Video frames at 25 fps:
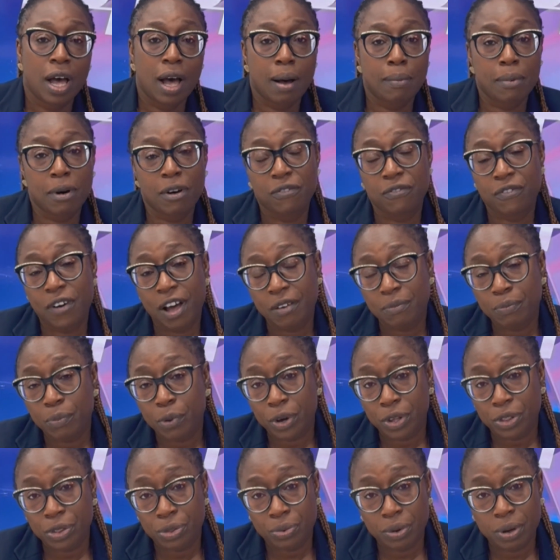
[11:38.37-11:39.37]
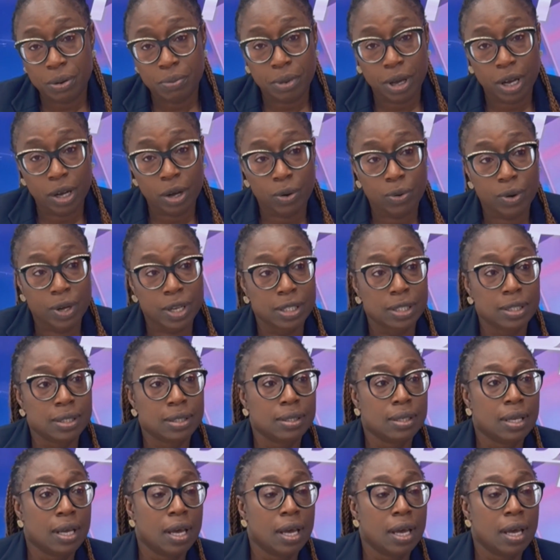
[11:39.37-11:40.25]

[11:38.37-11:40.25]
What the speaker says: about 5.3 megawatts.